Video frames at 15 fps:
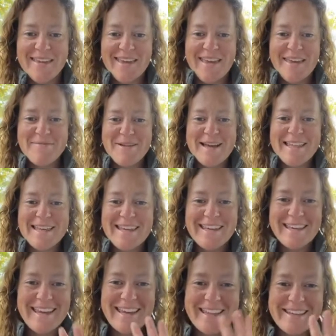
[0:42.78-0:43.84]
Hey Molly,
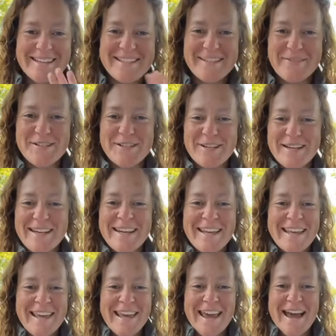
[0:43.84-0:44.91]
hey others for joining.
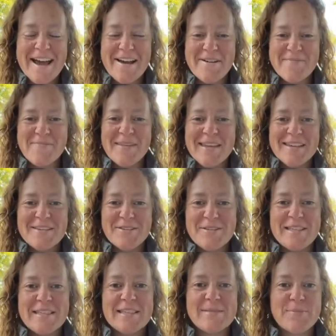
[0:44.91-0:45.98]

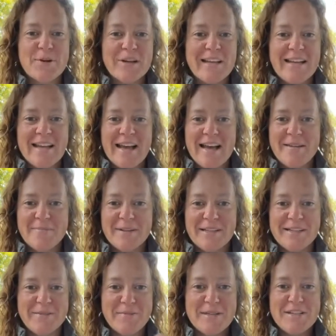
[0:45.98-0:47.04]
This morning I'm a
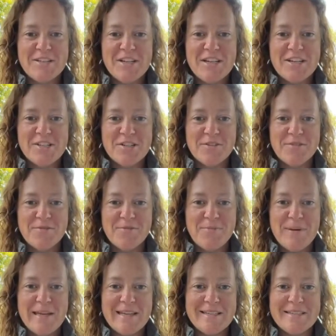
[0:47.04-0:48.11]
little bit change of
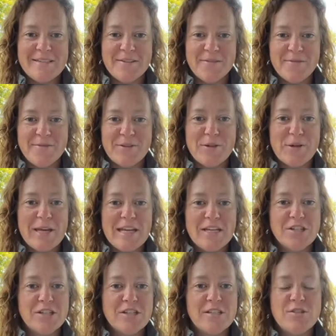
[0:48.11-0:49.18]
pace of
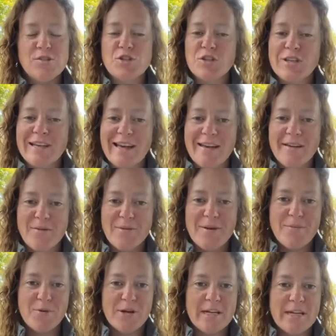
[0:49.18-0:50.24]
location. Usually I
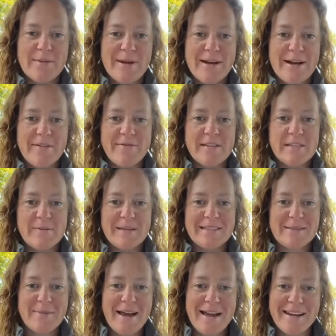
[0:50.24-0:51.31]
am working in my office
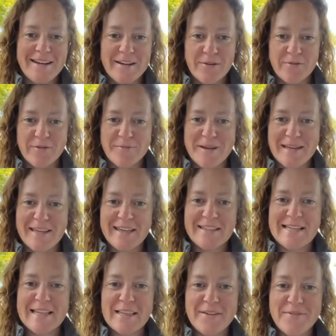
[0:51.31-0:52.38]
because I'm hiding out from my
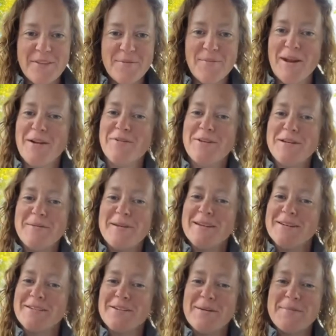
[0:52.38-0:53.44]
kids. I love them, but I don't need to be
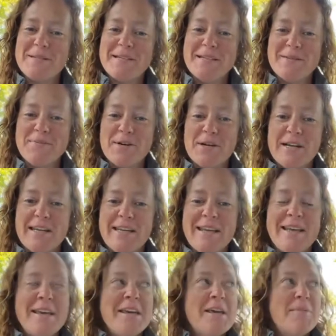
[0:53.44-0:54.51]
interrupted in the morning.
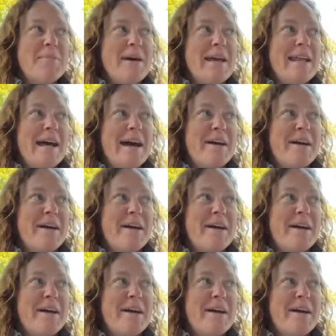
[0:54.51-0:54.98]
But